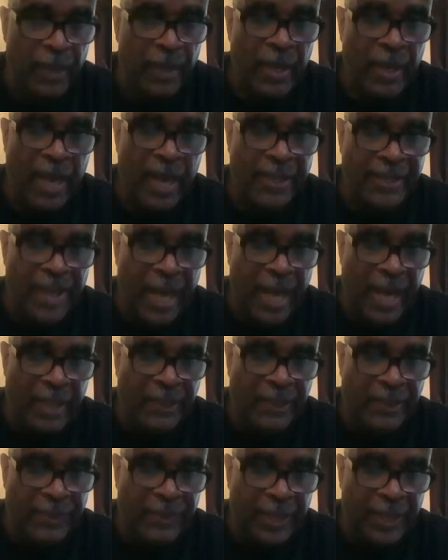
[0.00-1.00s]

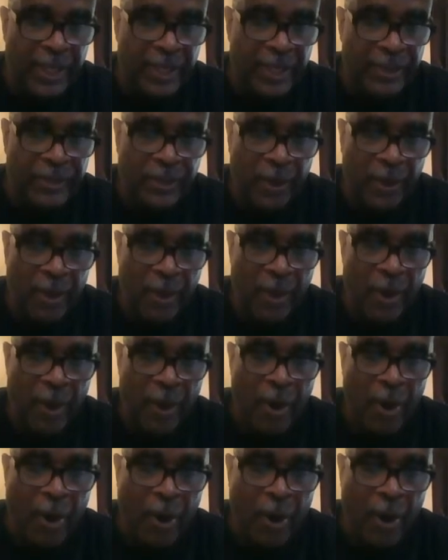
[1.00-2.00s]
Akhenaten says,
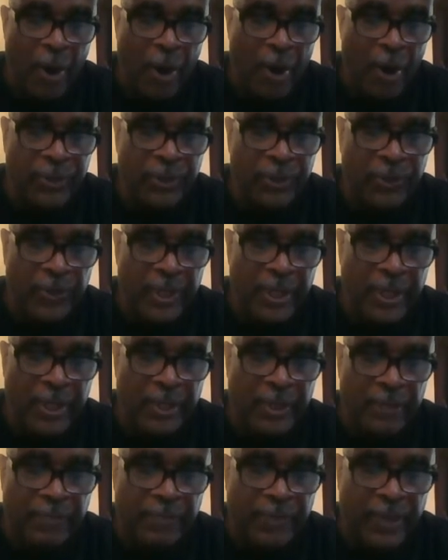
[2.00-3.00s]
all
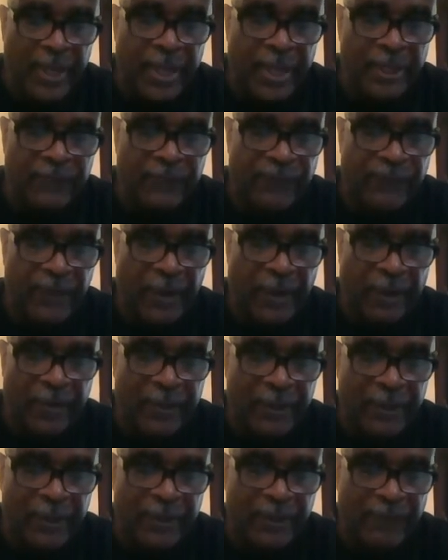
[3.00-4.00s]
trees and plants
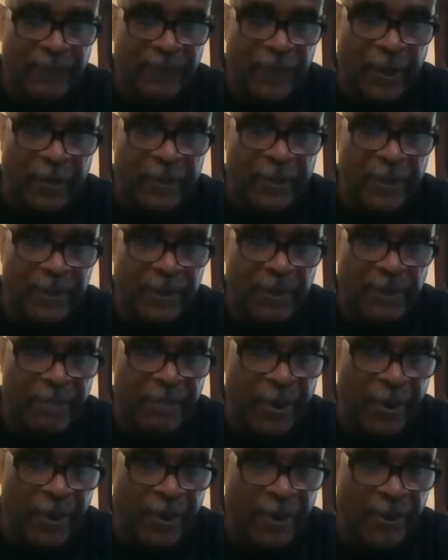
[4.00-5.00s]
flourish. The
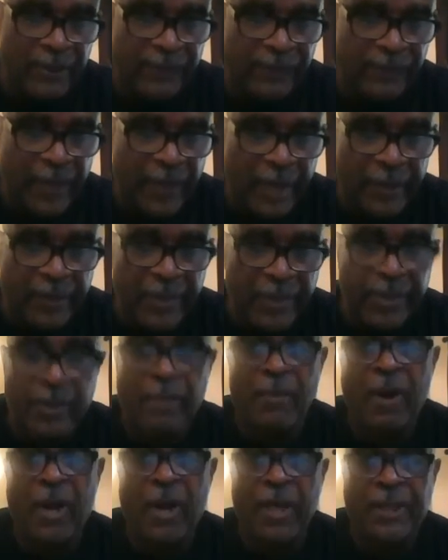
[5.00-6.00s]
birds flutter in the
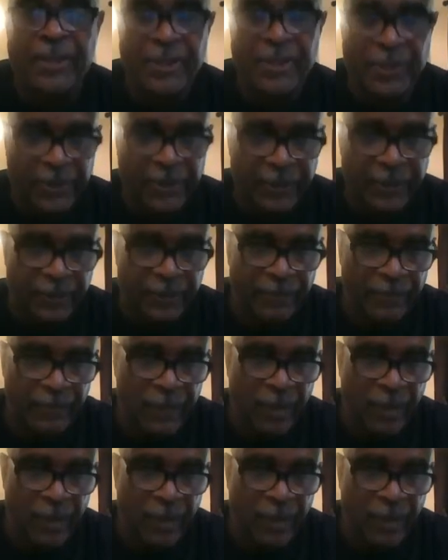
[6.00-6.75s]
marshes.